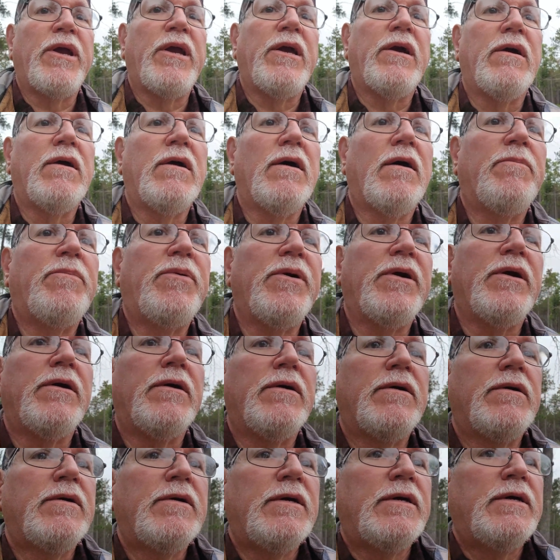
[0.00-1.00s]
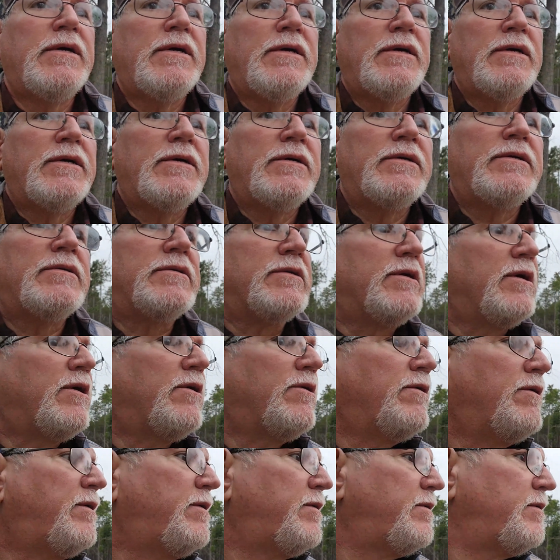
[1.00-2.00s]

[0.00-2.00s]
gear up here. So